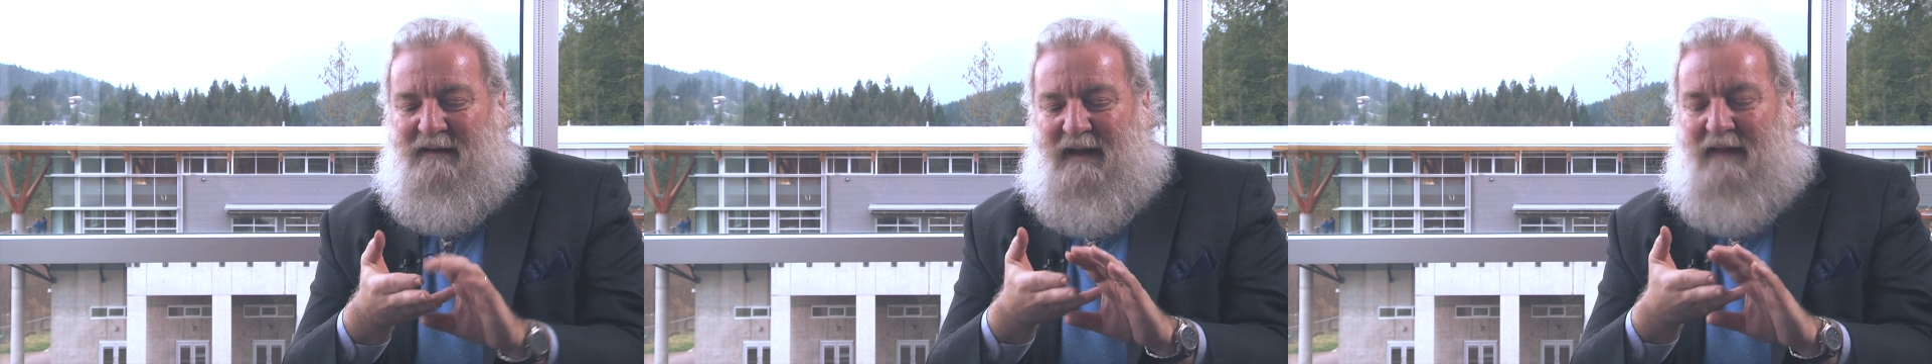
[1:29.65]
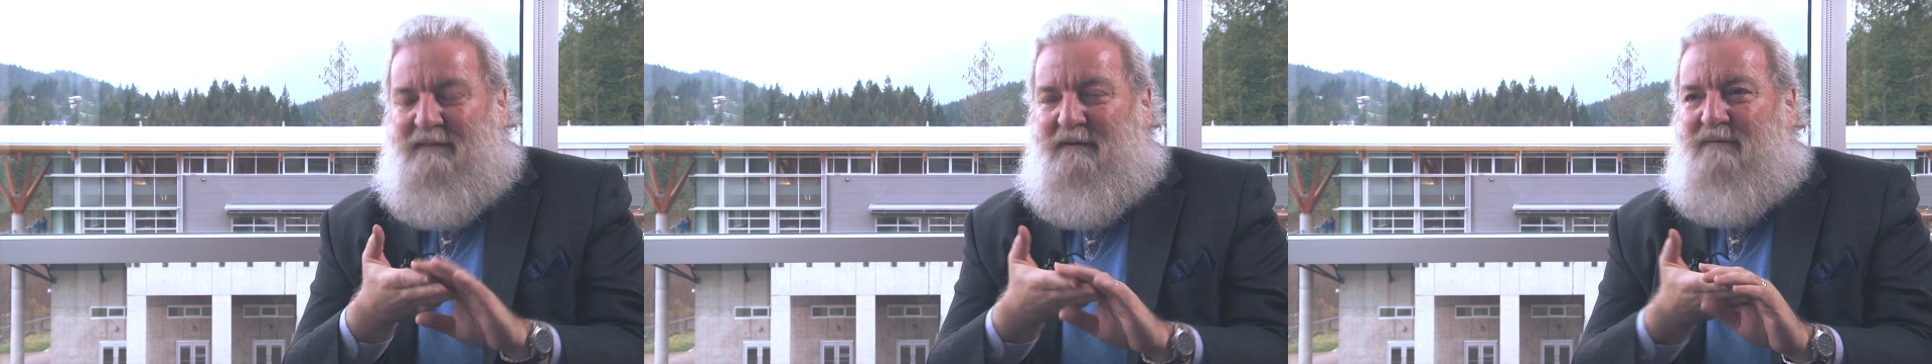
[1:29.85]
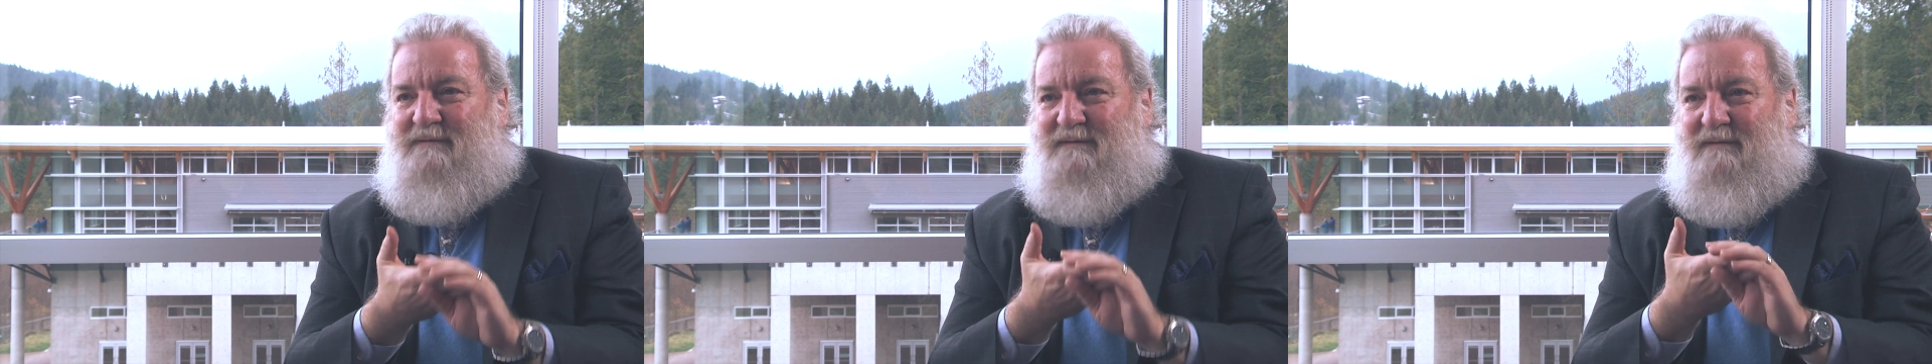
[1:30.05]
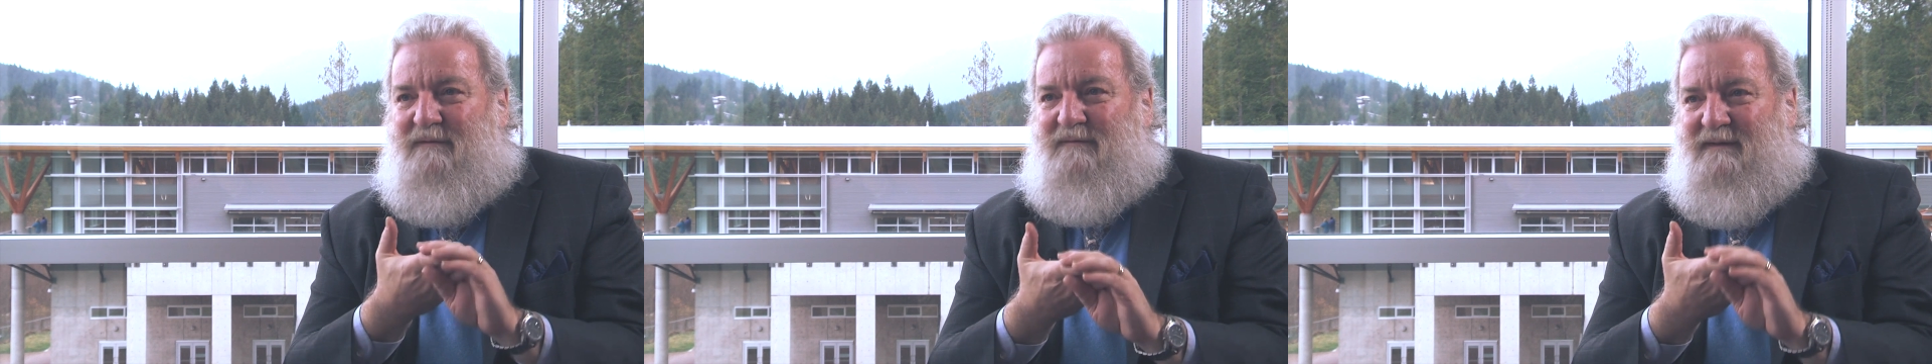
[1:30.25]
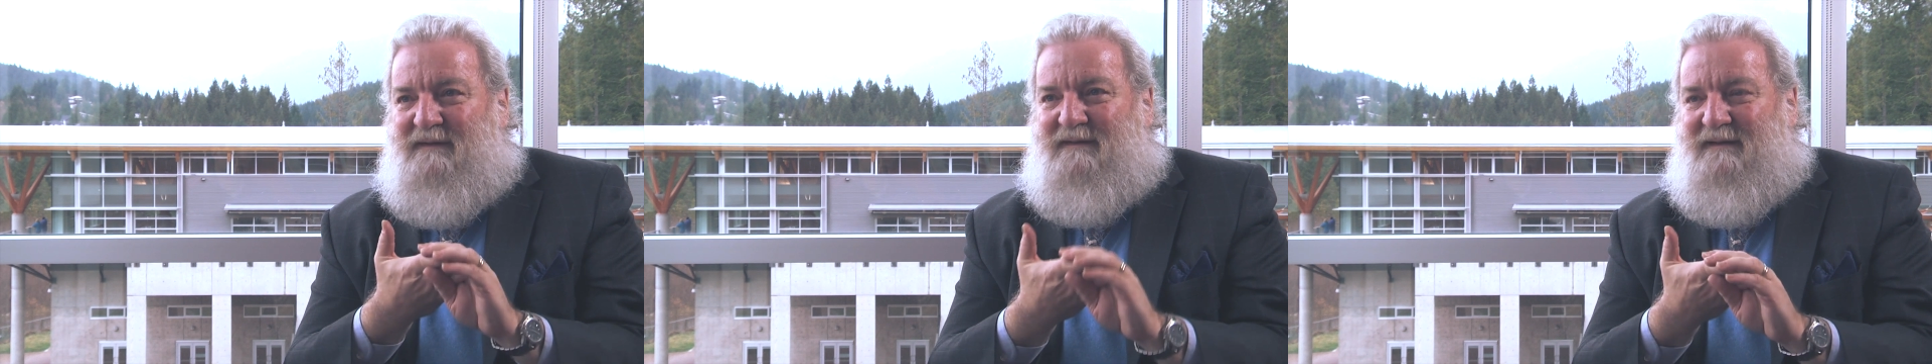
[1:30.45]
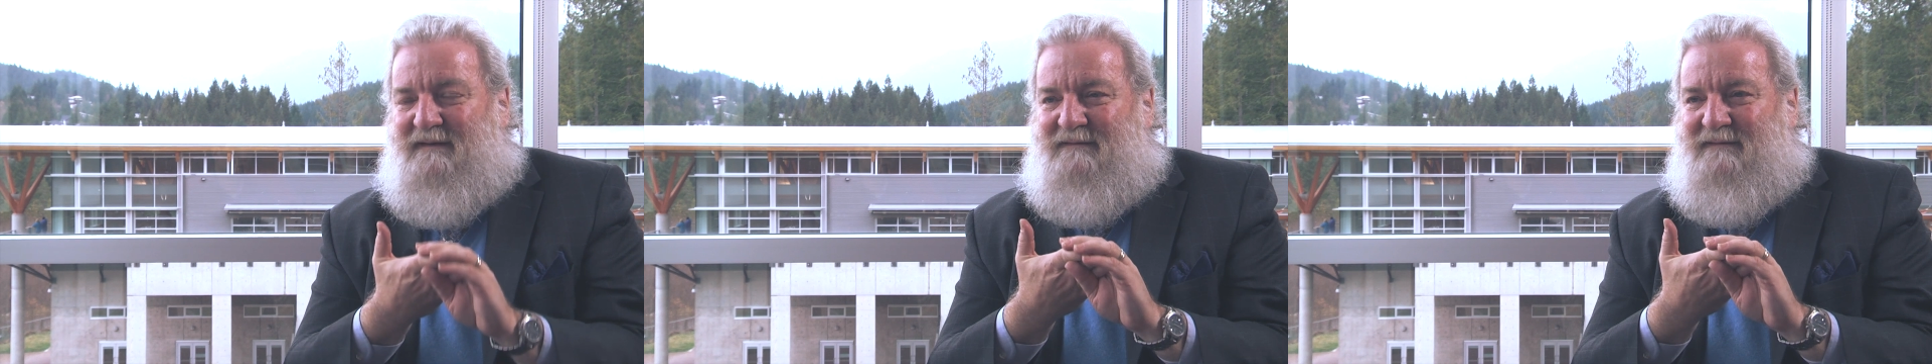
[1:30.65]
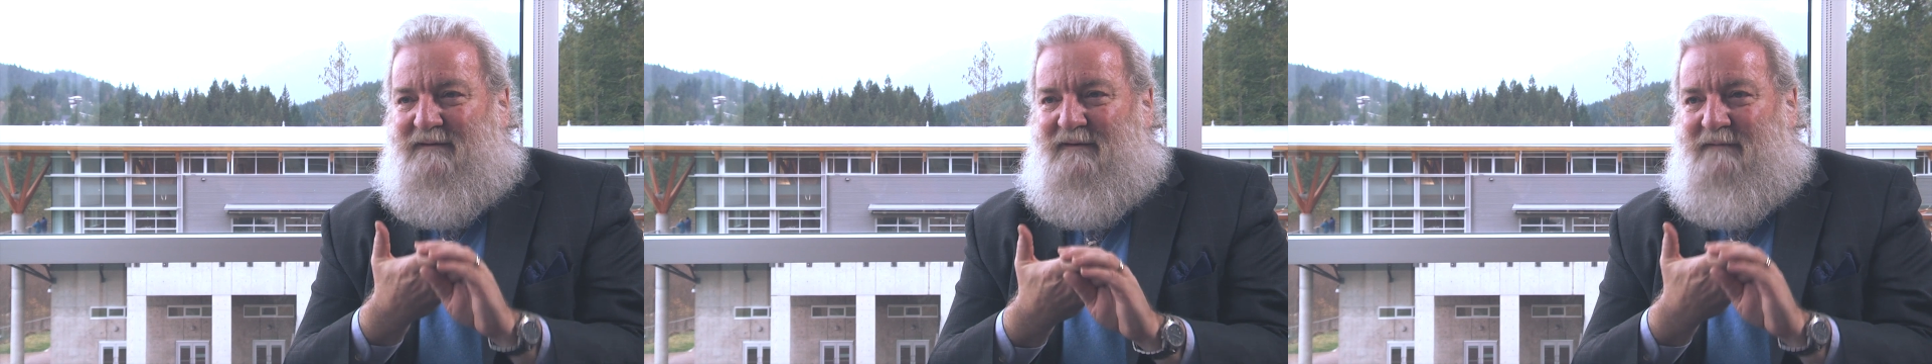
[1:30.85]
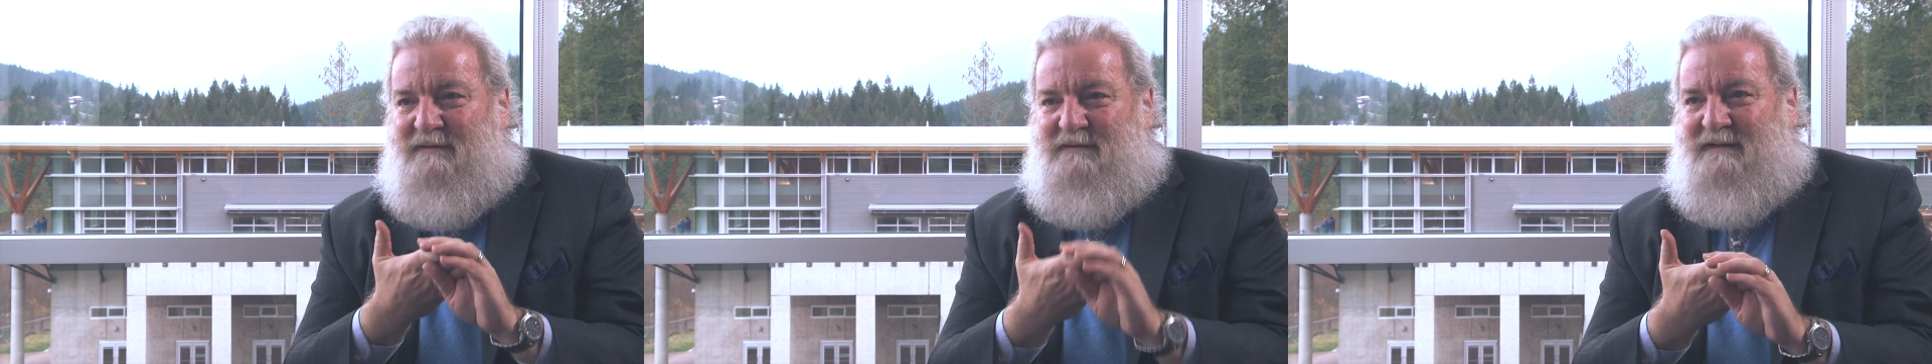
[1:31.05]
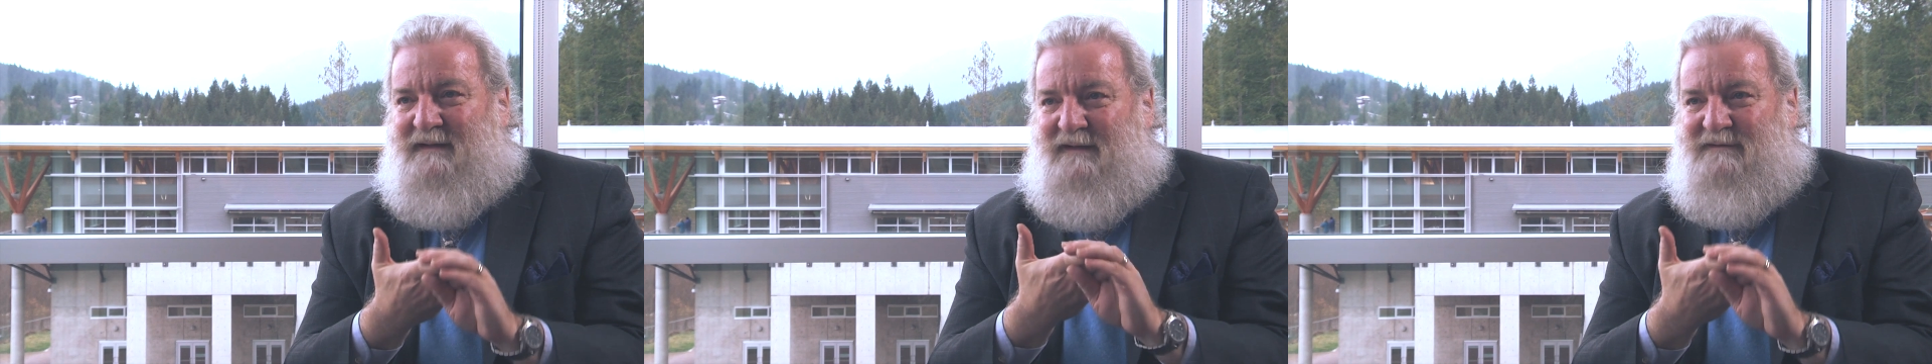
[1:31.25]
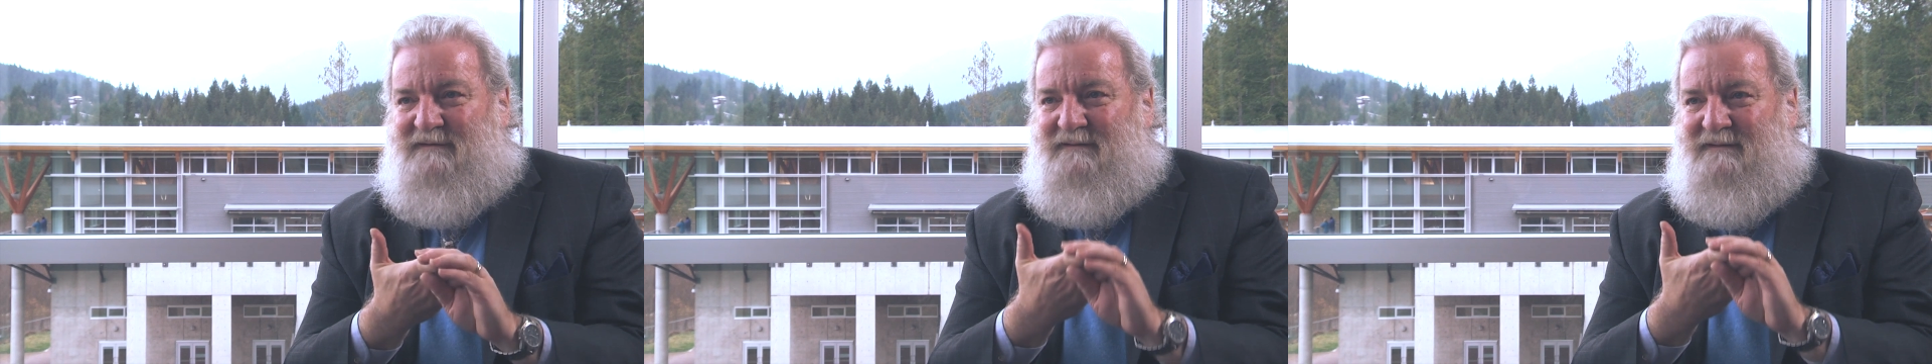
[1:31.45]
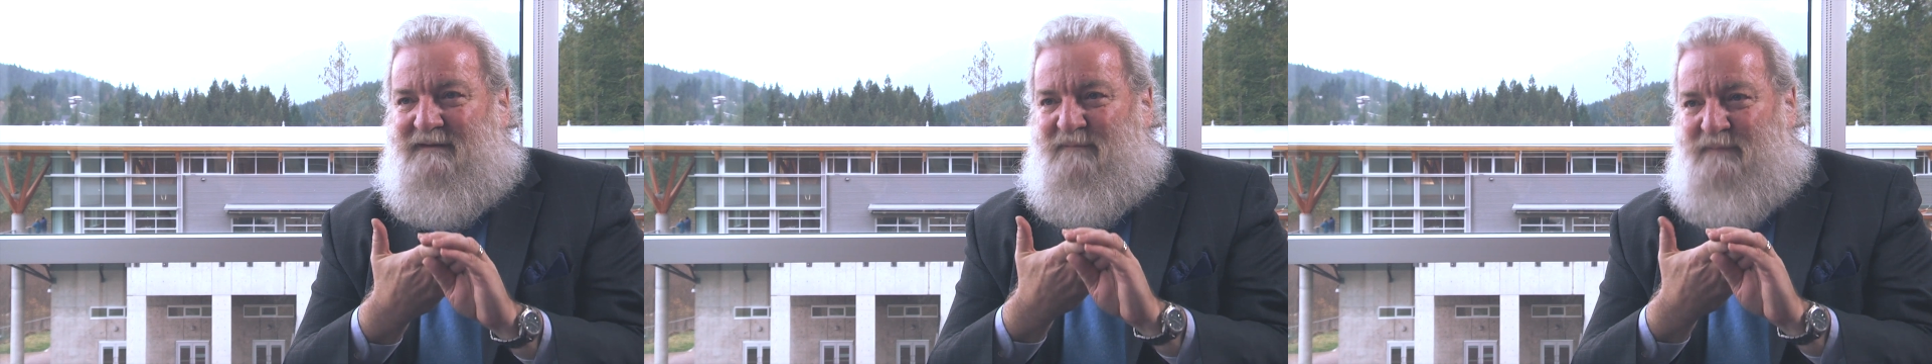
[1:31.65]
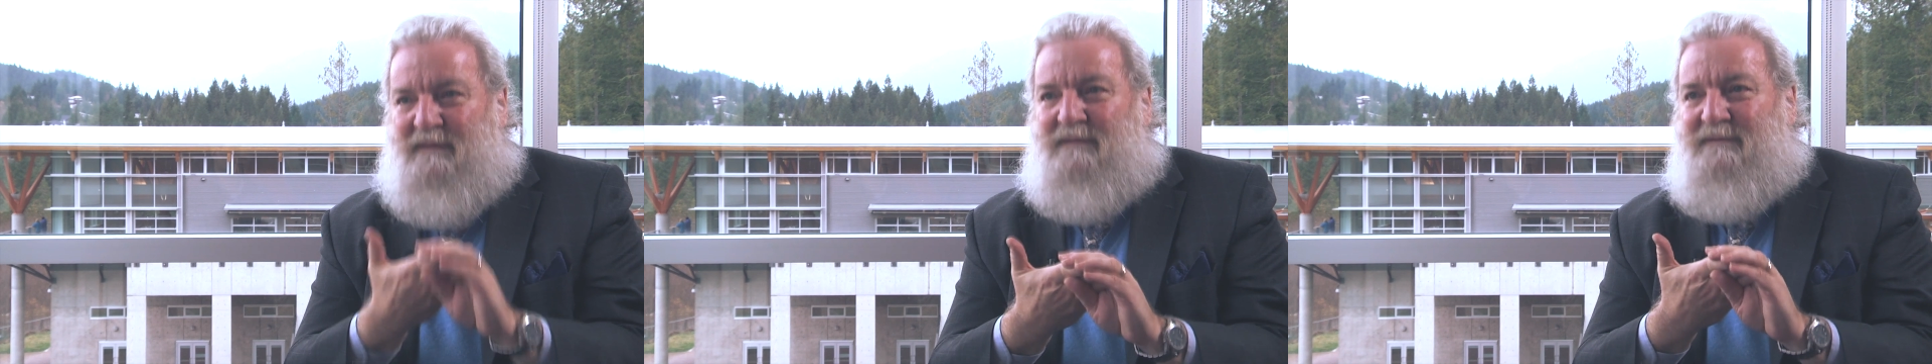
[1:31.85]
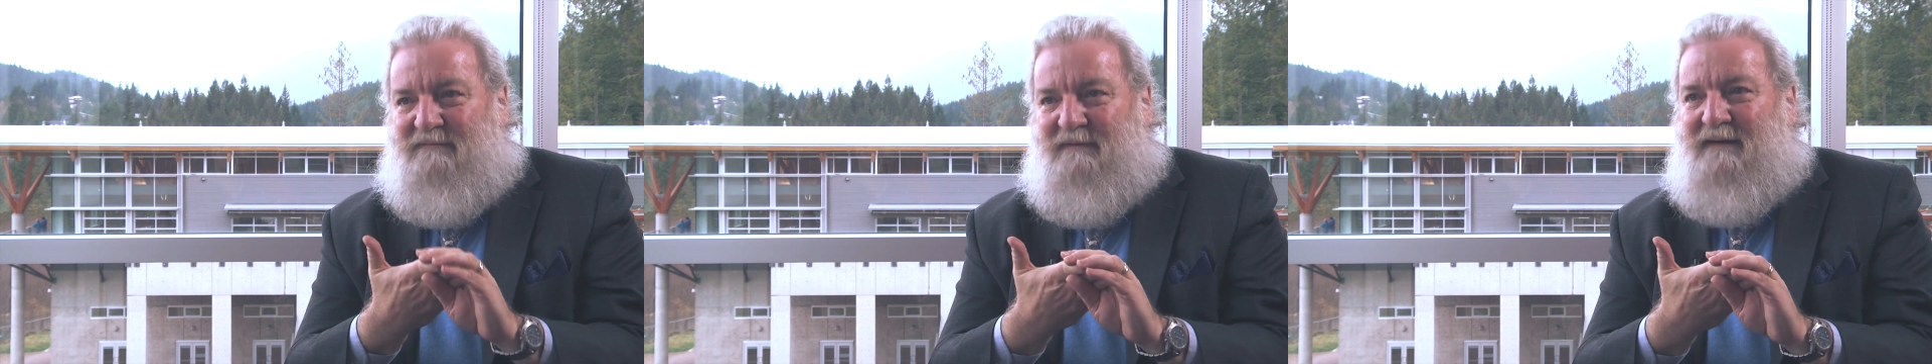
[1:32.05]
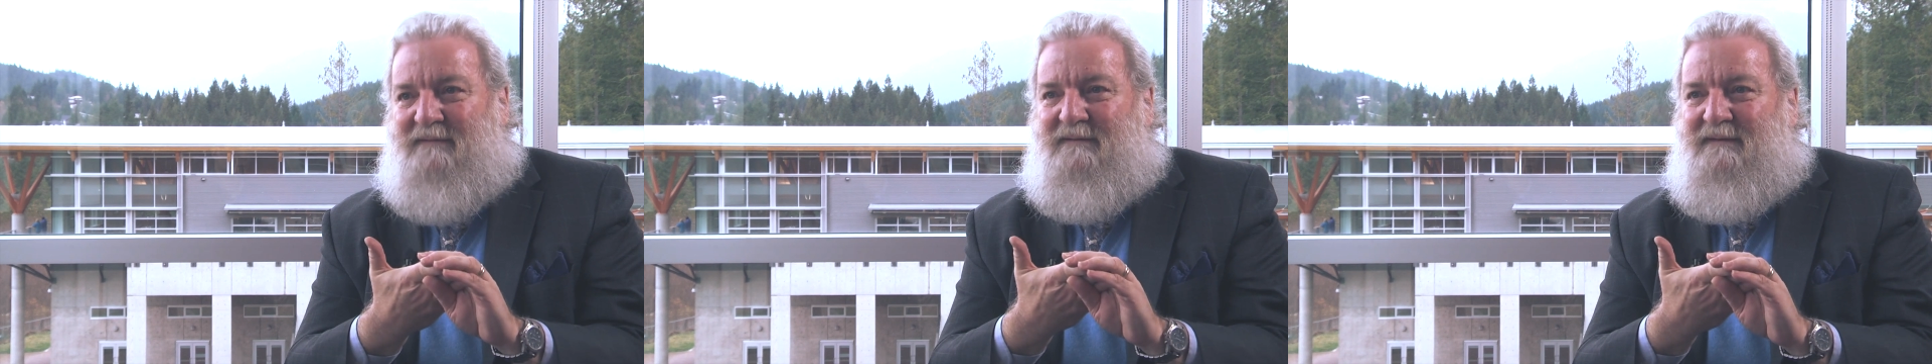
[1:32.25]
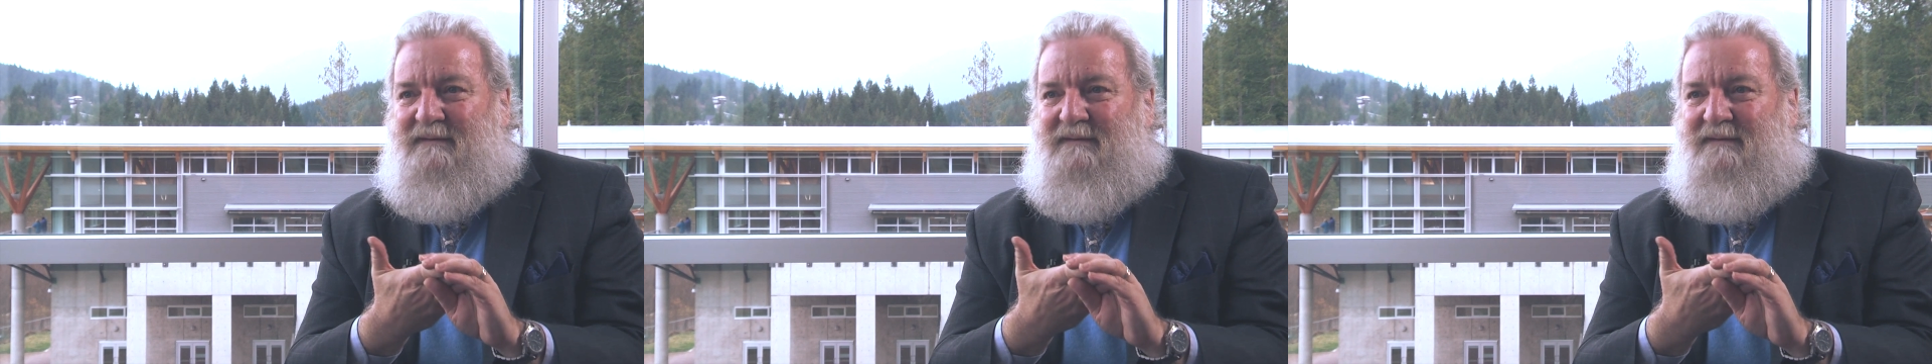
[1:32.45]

And those are the three things that our education is built around.